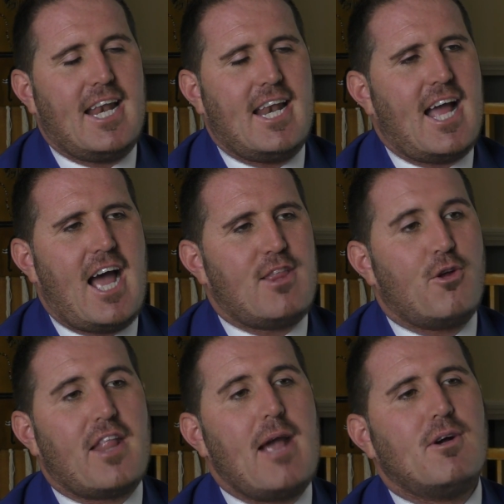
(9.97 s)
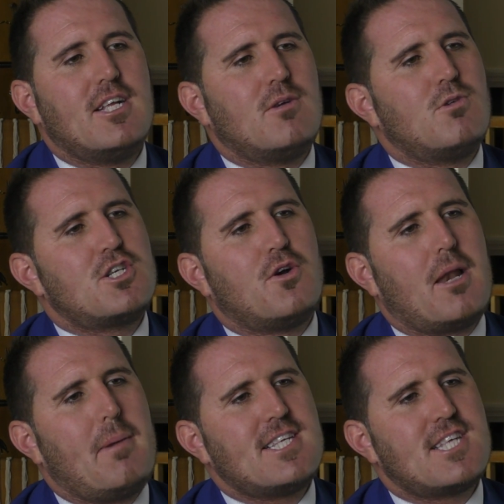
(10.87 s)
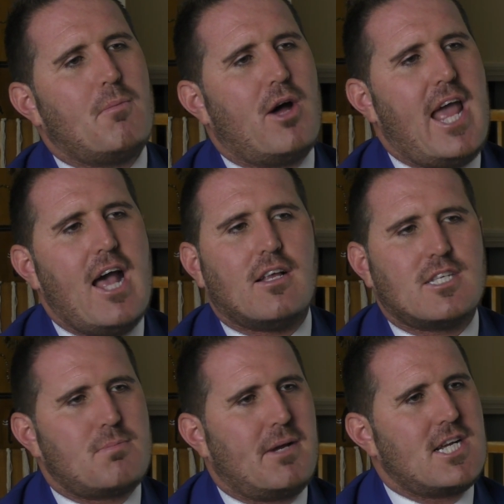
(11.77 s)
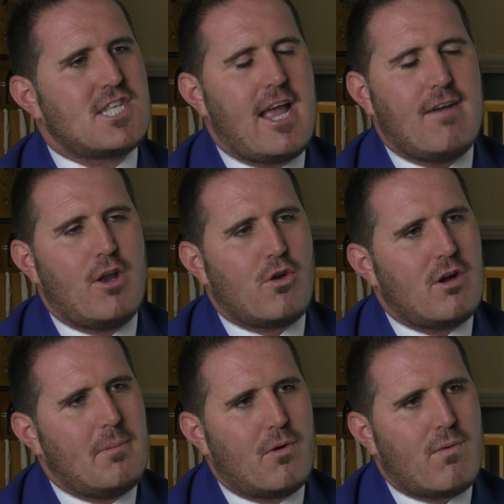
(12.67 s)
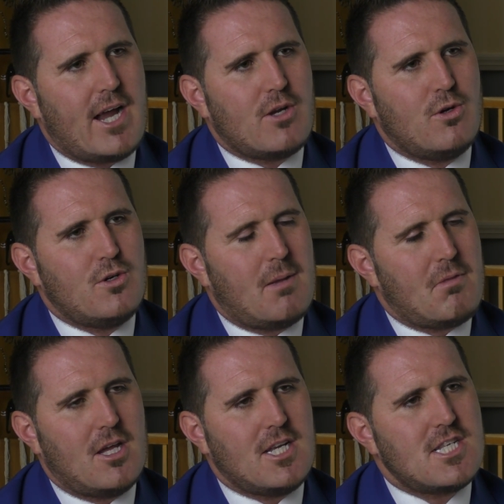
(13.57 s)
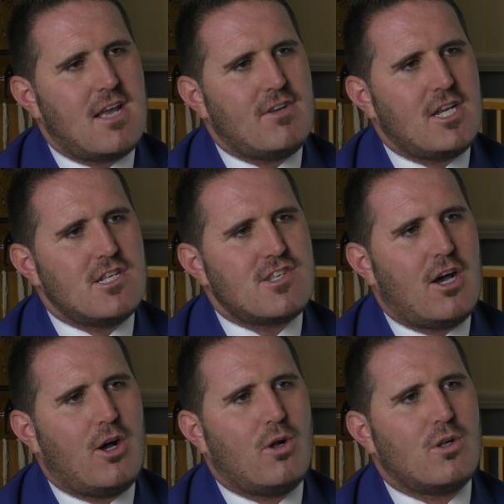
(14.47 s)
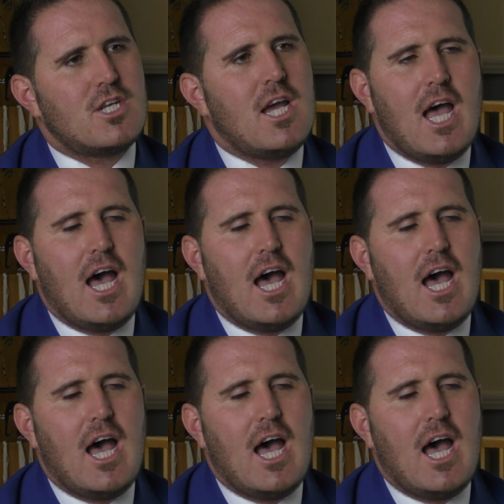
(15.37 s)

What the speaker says: And I thought they were talking about someone else because I have no criminal record. I'm 37 years old.